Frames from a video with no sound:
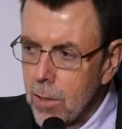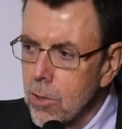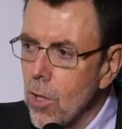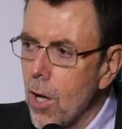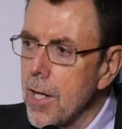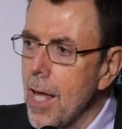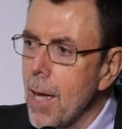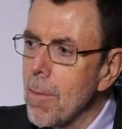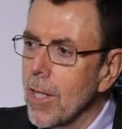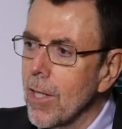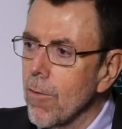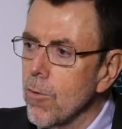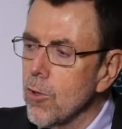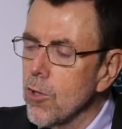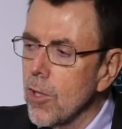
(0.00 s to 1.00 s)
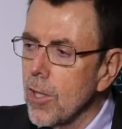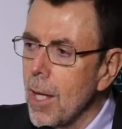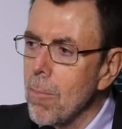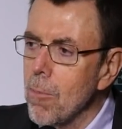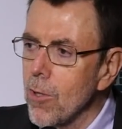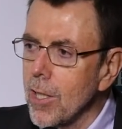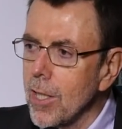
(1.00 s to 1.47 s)
dynamic of
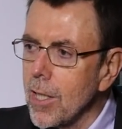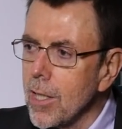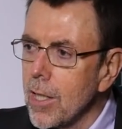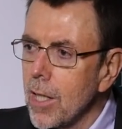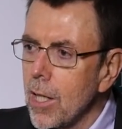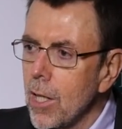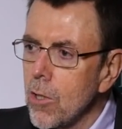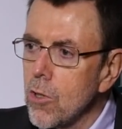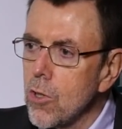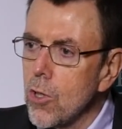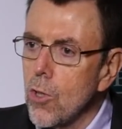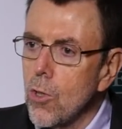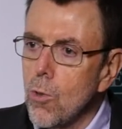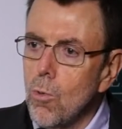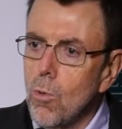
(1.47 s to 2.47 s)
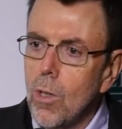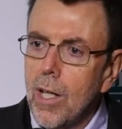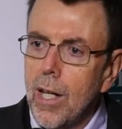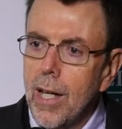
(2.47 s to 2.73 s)
celebrity to